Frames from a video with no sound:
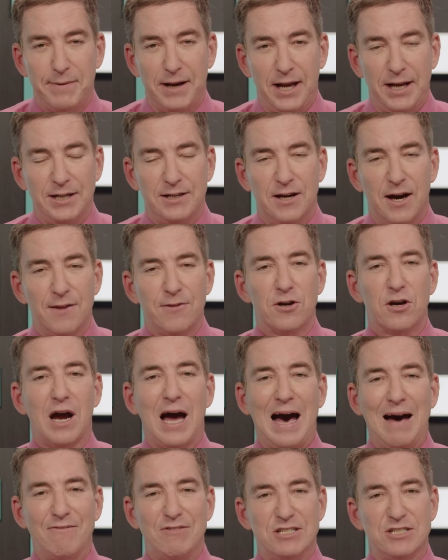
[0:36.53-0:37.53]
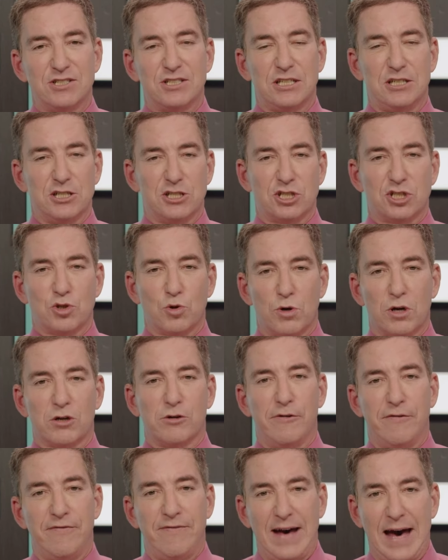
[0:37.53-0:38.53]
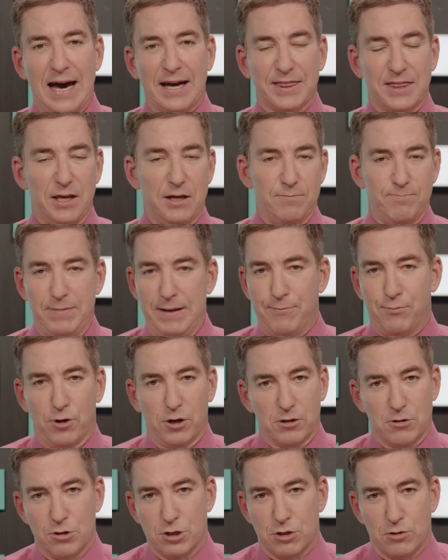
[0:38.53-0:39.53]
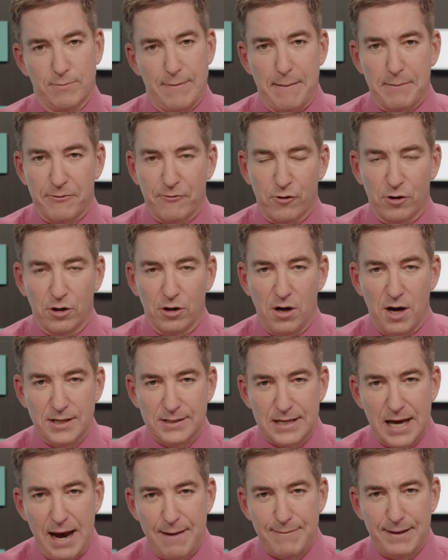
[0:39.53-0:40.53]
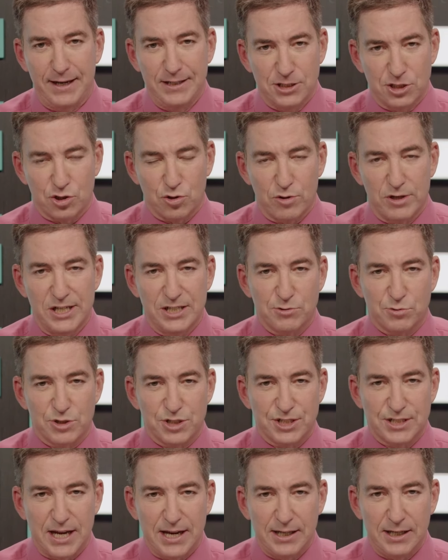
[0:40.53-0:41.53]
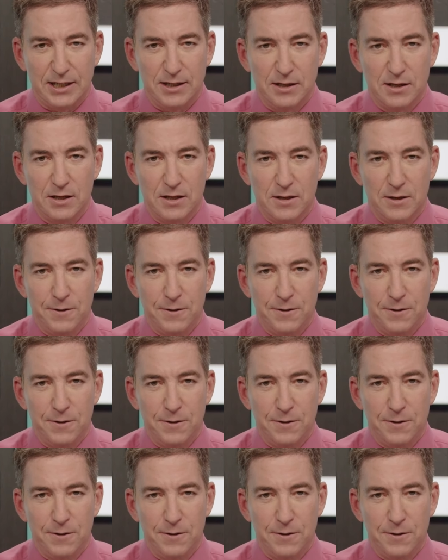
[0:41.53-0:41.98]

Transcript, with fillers: But another obviously historical fact that people are going to remember for a long time, that historians will study,